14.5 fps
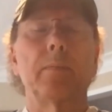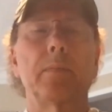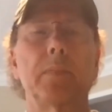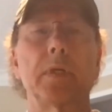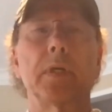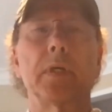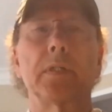
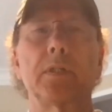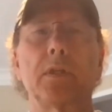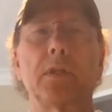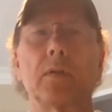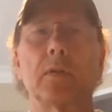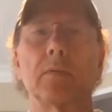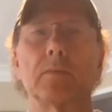Because, you
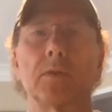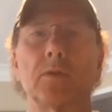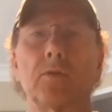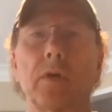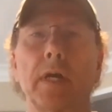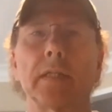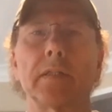know,
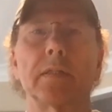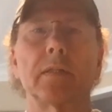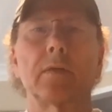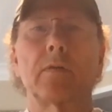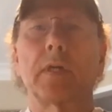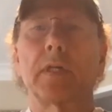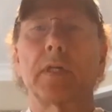stress,
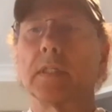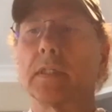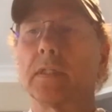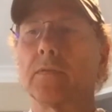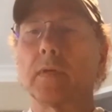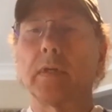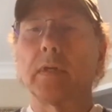
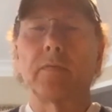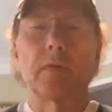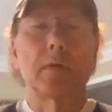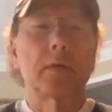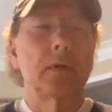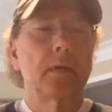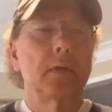crisis,
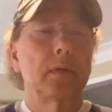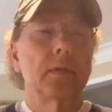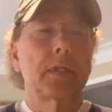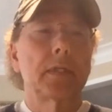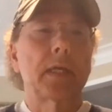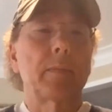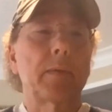whatever,
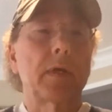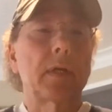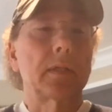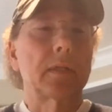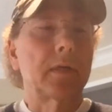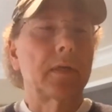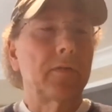take them out
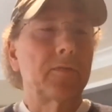on the golf